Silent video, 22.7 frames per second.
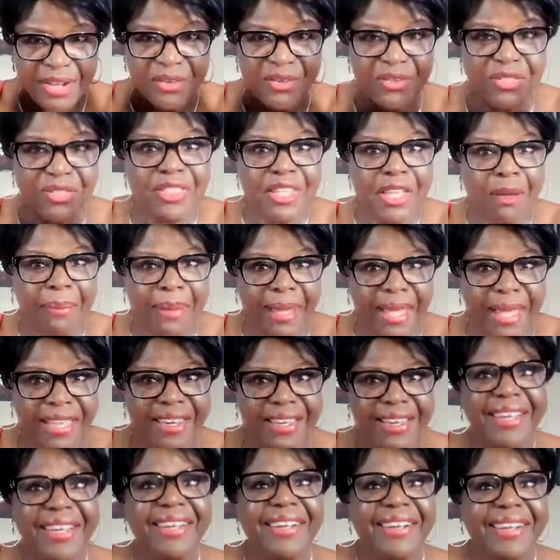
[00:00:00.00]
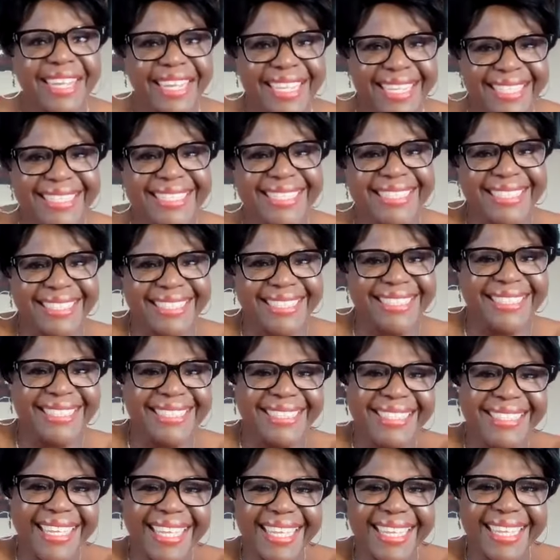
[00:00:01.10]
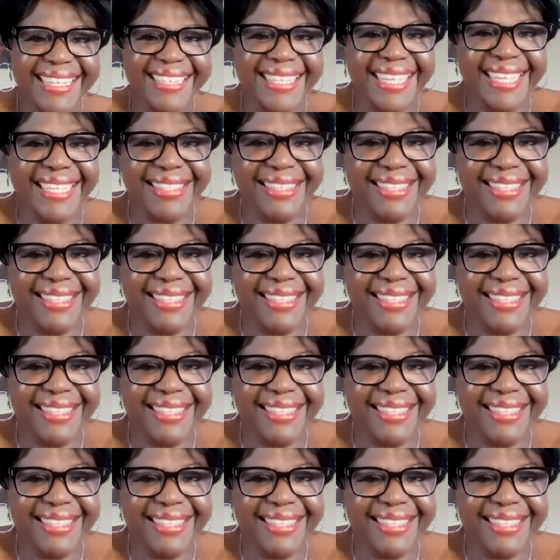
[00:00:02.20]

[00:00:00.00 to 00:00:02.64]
how you think about it, right? Take us